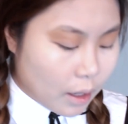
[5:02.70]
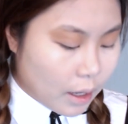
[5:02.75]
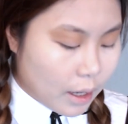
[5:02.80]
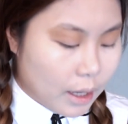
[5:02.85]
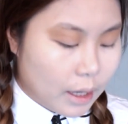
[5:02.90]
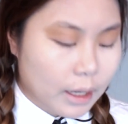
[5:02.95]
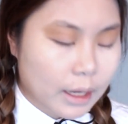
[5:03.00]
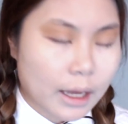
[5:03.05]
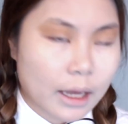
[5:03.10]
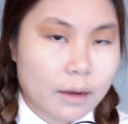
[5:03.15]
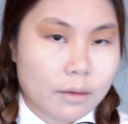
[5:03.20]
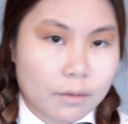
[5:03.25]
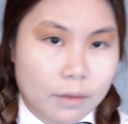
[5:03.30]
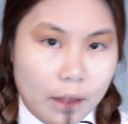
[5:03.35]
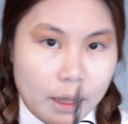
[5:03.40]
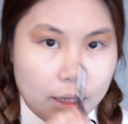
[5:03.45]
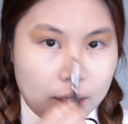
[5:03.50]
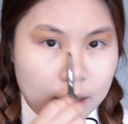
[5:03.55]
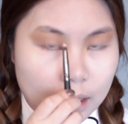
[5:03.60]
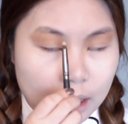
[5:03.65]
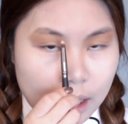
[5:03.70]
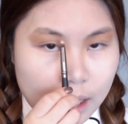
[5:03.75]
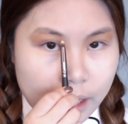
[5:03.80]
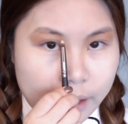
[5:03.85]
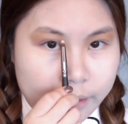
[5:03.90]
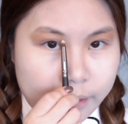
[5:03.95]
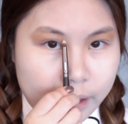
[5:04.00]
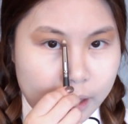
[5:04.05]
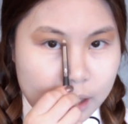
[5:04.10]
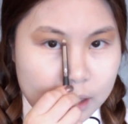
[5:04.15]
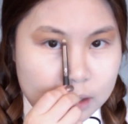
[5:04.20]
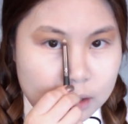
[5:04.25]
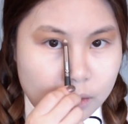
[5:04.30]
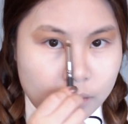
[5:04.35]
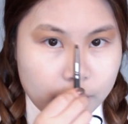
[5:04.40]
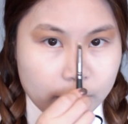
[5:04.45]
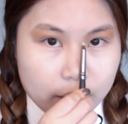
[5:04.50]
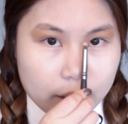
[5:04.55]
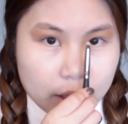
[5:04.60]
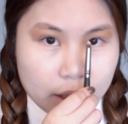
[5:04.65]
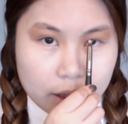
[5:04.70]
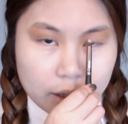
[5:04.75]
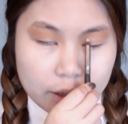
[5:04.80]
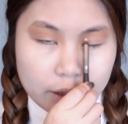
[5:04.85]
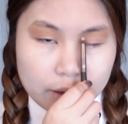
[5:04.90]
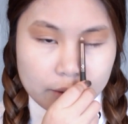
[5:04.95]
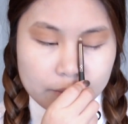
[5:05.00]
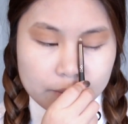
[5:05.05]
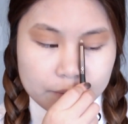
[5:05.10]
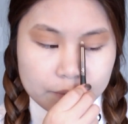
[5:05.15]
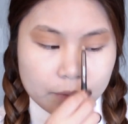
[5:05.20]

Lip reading: And then kind of like the areas over here,